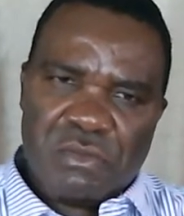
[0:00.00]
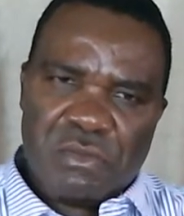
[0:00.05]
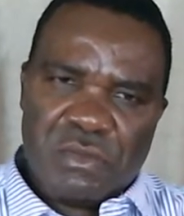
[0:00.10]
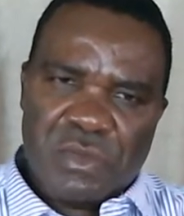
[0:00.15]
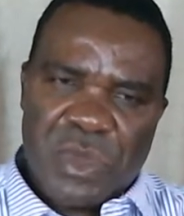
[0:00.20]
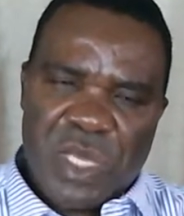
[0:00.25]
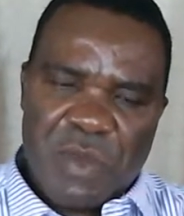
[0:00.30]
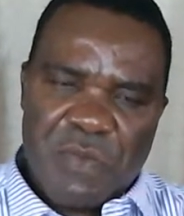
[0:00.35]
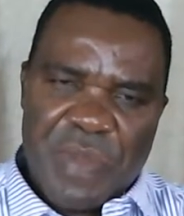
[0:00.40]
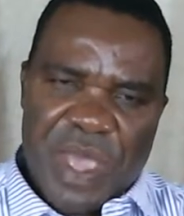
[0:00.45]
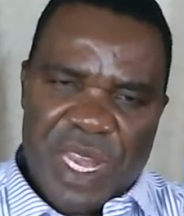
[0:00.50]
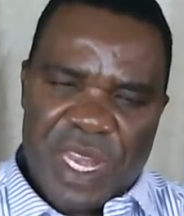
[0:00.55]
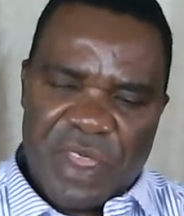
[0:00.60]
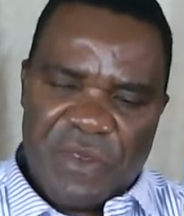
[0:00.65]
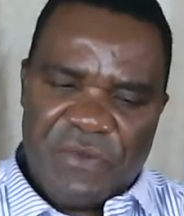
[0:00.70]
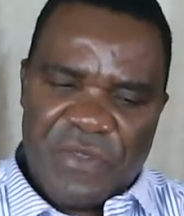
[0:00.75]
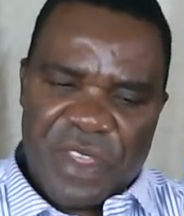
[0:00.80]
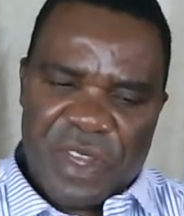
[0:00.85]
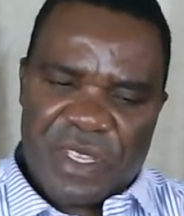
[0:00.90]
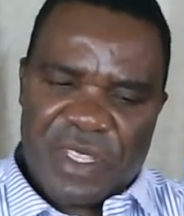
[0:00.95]
the
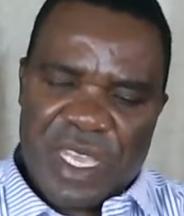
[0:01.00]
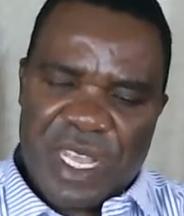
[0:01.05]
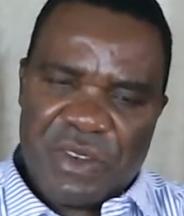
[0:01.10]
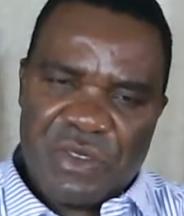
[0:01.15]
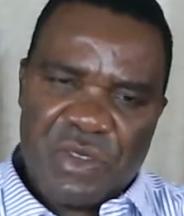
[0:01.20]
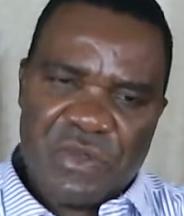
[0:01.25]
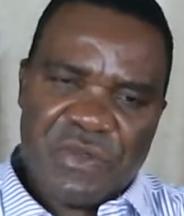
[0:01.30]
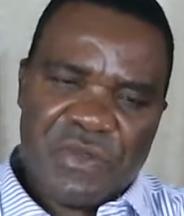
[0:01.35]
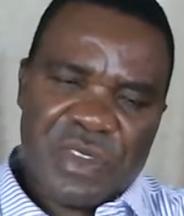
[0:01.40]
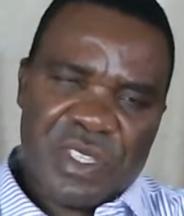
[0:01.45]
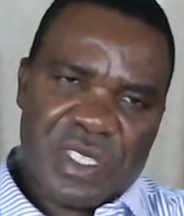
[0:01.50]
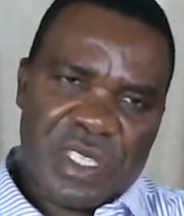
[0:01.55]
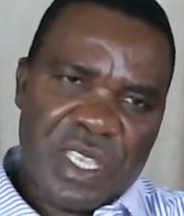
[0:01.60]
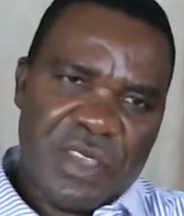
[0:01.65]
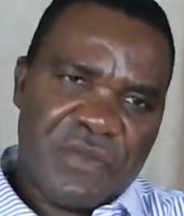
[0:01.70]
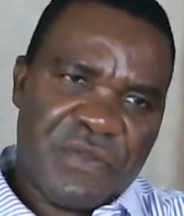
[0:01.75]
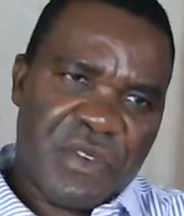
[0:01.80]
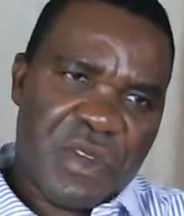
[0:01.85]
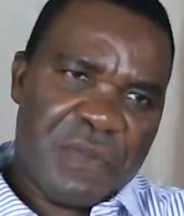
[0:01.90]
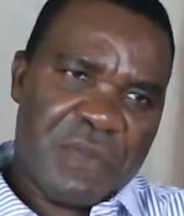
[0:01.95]
benefit that you've
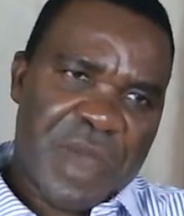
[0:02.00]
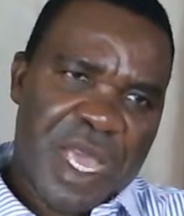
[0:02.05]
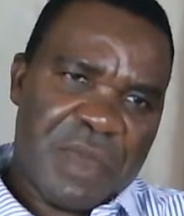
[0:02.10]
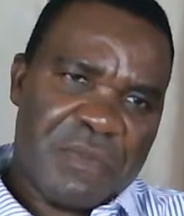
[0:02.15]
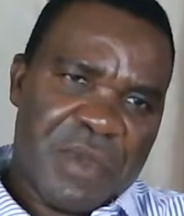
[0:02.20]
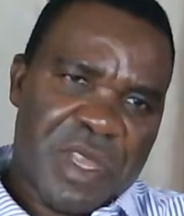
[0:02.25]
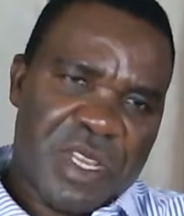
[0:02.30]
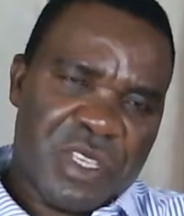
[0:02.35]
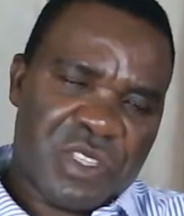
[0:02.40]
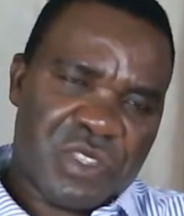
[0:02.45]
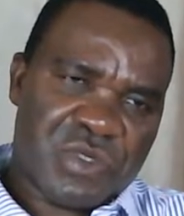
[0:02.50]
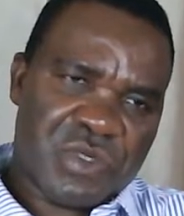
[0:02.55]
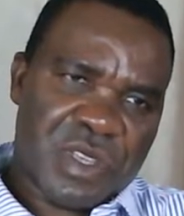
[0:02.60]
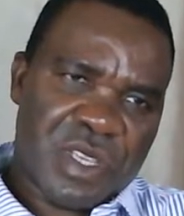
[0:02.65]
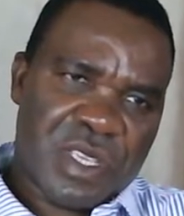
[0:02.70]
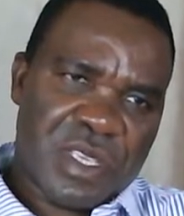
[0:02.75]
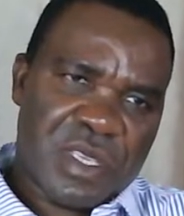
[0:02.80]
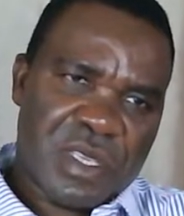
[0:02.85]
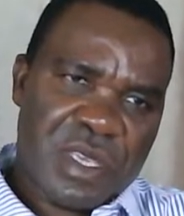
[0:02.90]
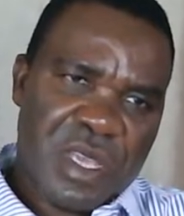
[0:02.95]
received from my
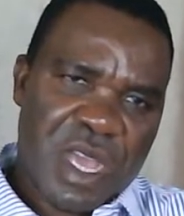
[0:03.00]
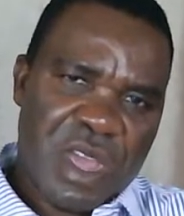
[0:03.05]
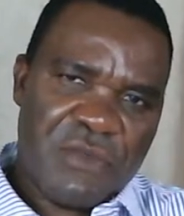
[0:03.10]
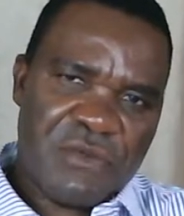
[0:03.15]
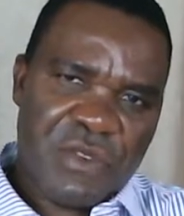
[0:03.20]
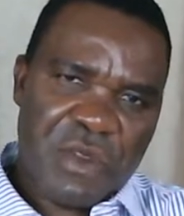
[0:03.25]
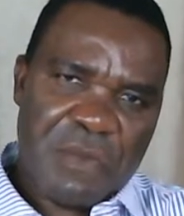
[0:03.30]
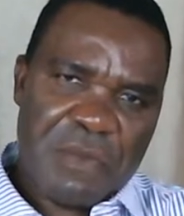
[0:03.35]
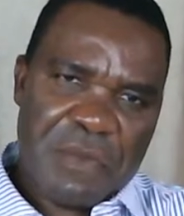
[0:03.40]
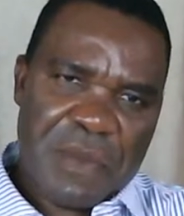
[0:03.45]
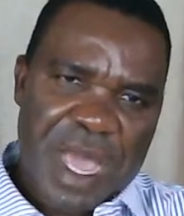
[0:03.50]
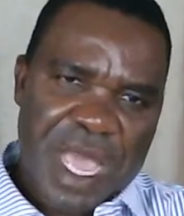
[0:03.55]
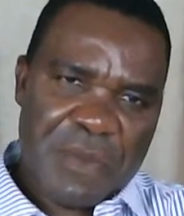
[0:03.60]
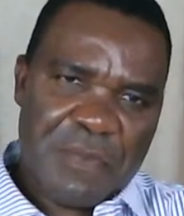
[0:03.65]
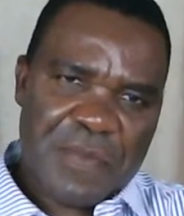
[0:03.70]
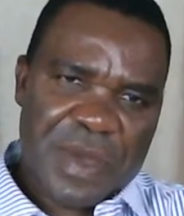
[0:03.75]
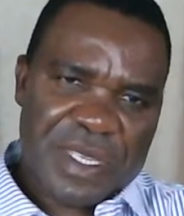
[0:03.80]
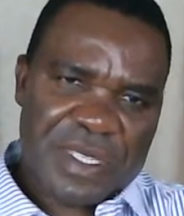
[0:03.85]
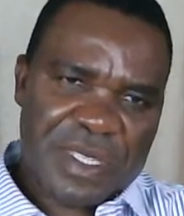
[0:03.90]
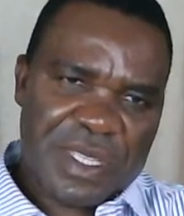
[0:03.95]
ministry. And from my
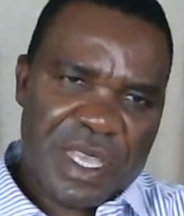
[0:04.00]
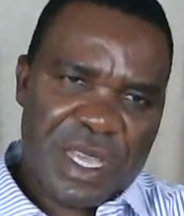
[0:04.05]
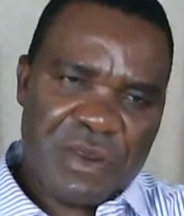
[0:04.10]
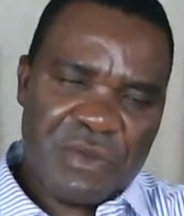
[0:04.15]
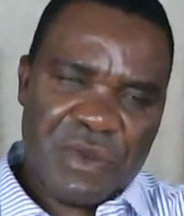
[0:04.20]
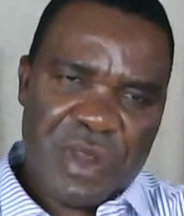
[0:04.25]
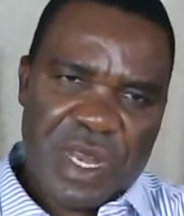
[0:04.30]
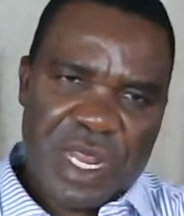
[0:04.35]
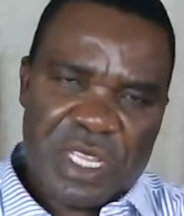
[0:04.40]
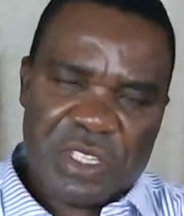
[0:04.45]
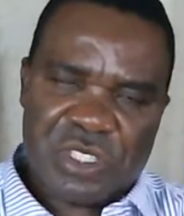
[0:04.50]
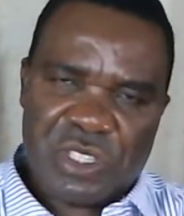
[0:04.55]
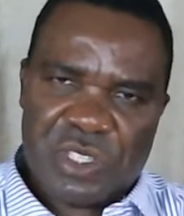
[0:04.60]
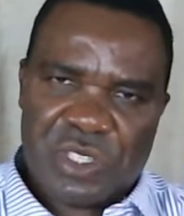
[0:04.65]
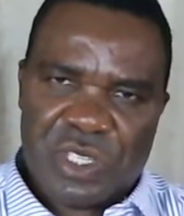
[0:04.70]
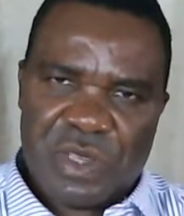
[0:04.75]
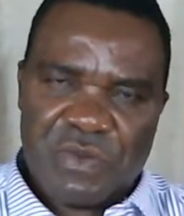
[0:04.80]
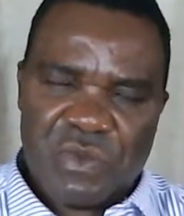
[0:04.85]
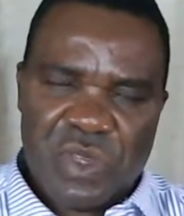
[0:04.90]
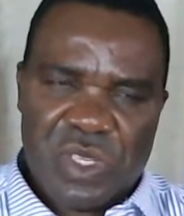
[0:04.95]
personal
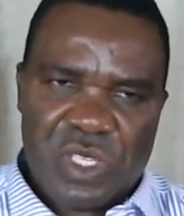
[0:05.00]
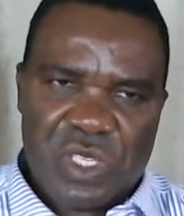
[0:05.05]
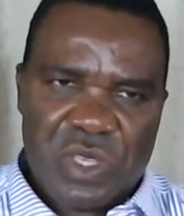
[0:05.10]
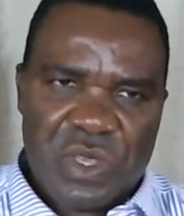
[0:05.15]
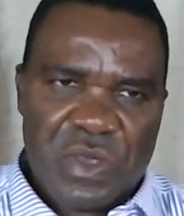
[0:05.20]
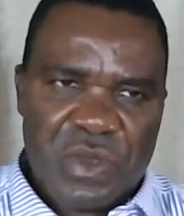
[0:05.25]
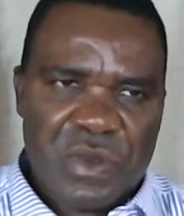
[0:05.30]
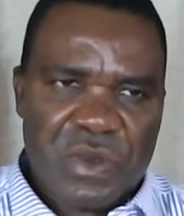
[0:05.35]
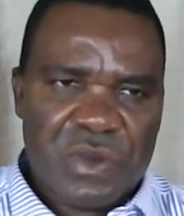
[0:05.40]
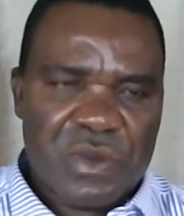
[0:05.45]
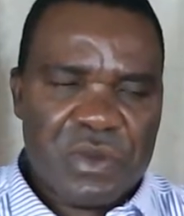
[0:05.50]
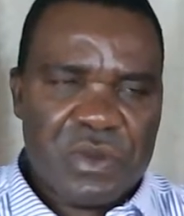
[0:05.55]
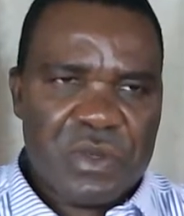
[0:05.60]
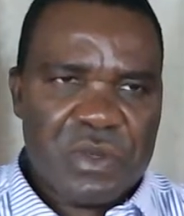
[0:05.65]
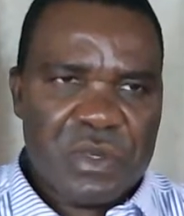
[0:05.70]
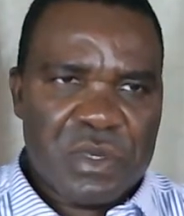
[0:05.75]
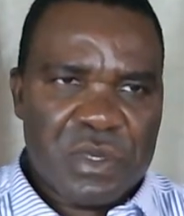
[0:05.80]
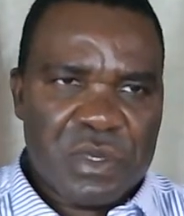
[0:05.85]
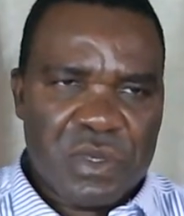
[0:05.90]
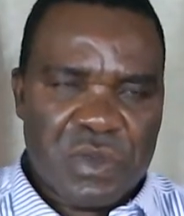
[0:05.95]
relationship with you,
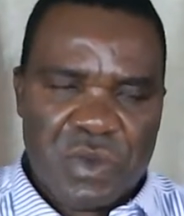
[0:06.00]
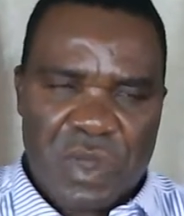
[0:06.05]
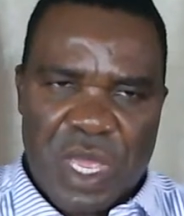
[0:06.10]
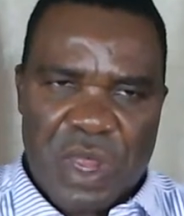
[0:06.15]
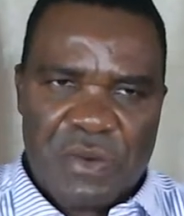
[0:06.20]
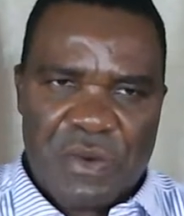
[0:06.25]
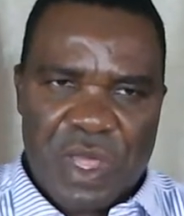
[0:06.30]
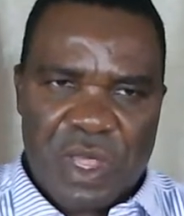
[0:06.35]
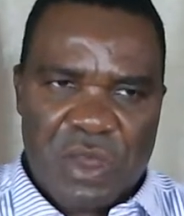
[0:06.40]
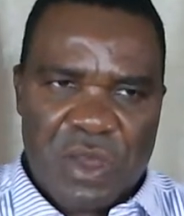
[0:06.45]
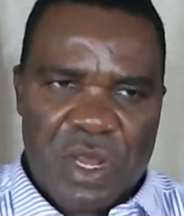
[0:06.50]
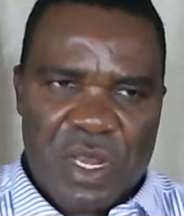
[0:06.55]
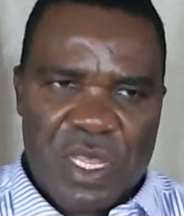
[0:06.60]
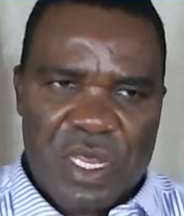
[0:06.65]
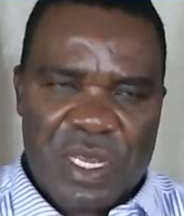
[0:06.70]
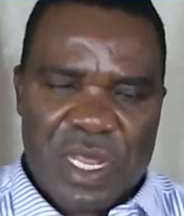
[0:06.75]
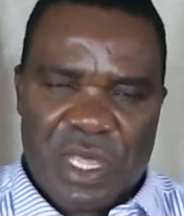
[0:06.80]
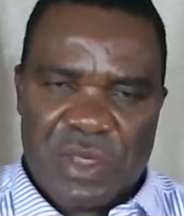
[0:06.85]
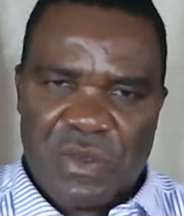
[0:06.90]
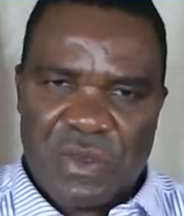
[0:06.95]
you can record
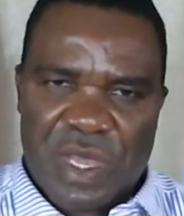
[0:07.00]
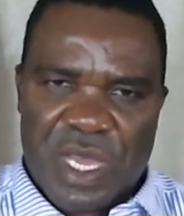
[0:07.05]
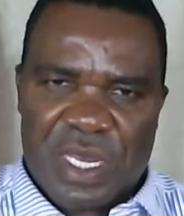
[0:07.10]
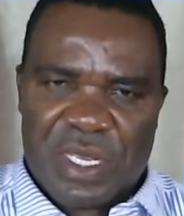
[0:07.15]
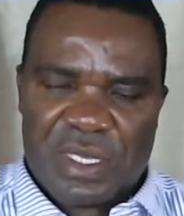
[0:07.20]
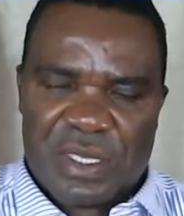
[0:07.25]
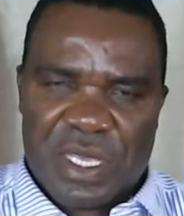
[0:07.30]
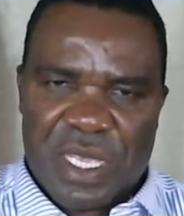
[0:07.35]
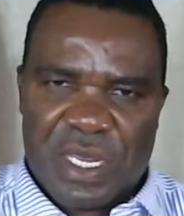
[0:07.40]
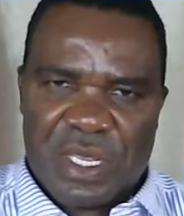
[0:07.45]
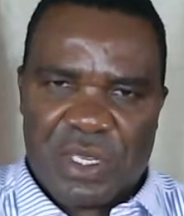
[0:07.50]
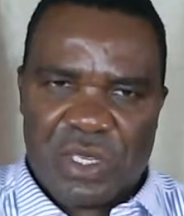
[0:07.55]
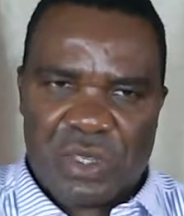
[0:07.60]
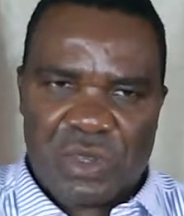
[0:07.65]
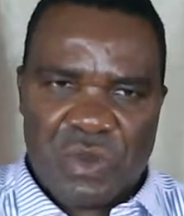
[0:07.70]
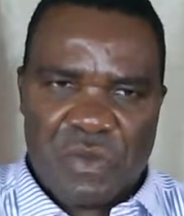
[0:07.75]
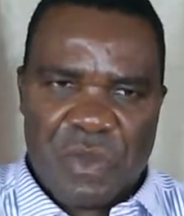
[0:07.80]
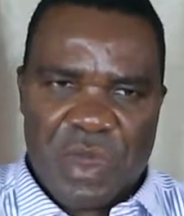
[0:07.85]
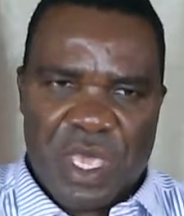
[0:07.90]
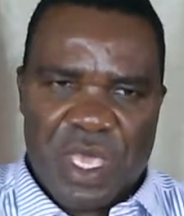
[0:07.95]
it and you can send it
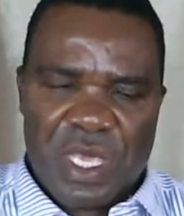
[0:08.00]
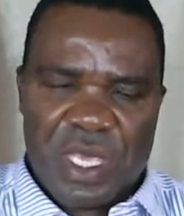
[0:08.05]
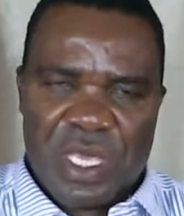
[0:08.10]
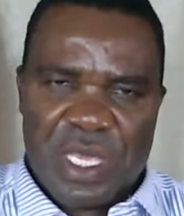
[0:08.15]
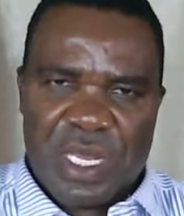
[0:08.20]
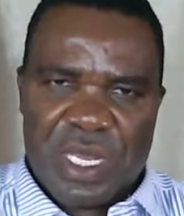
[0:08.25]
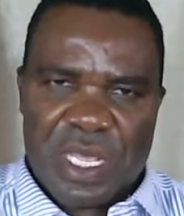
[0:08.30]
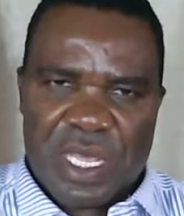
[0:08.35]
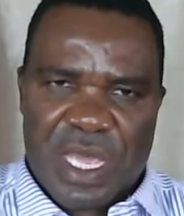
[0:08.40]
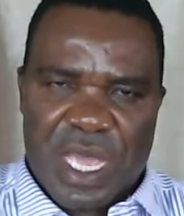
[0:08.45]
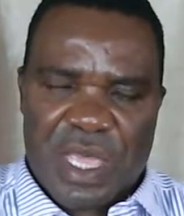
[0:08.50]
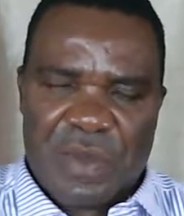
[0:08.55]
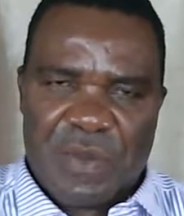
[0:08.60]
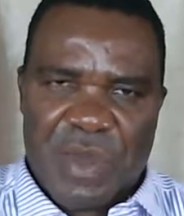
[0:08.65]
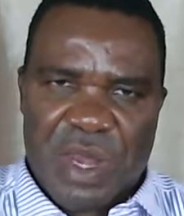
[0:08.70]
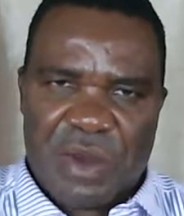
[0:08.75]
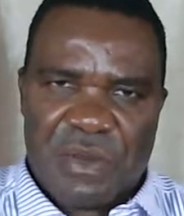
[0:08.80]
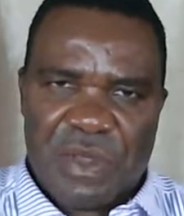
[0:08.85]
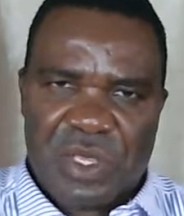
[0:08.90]
to me, Mary